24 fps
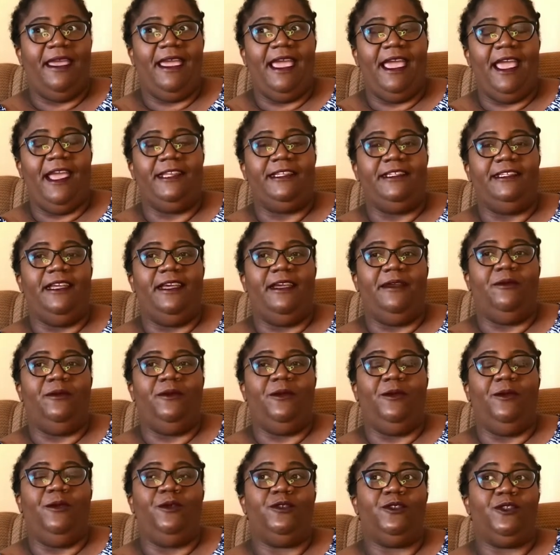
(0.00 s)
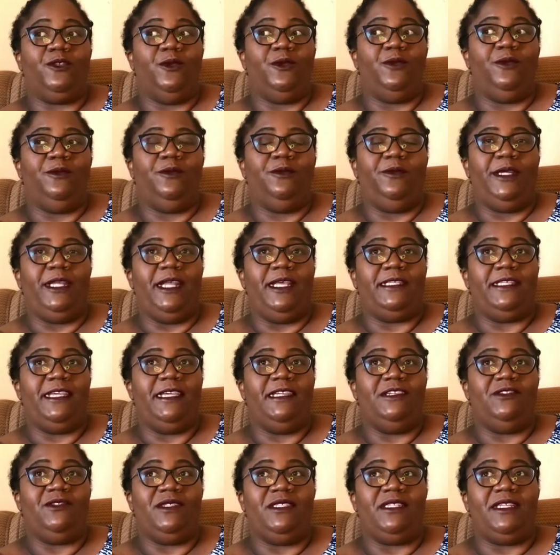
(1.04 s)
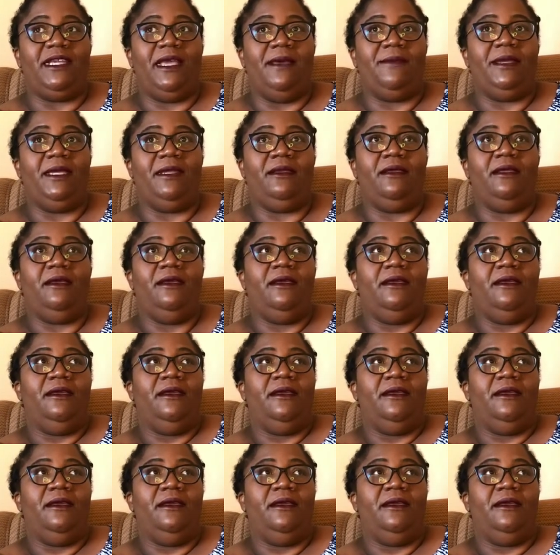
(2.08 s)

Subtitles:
And also, when I say interesting, I mean